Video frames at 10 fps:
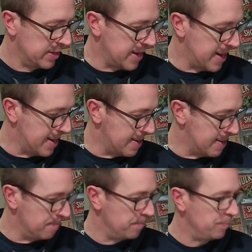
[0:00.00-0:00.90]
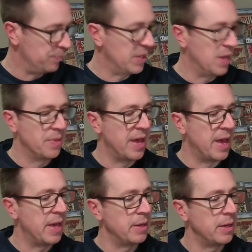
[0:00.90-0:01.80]
And
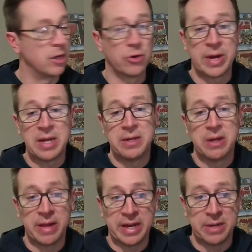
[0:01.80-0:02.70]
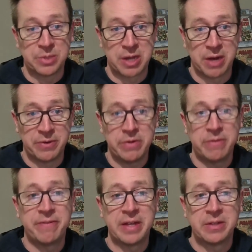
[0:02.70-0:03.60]
then a great Neal Adams cover,
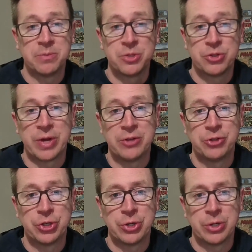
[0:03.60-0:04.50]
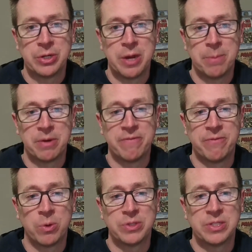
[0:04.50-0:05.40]
Phantom Stranger number
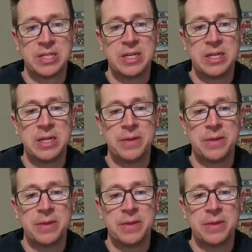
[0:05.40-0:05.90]
14.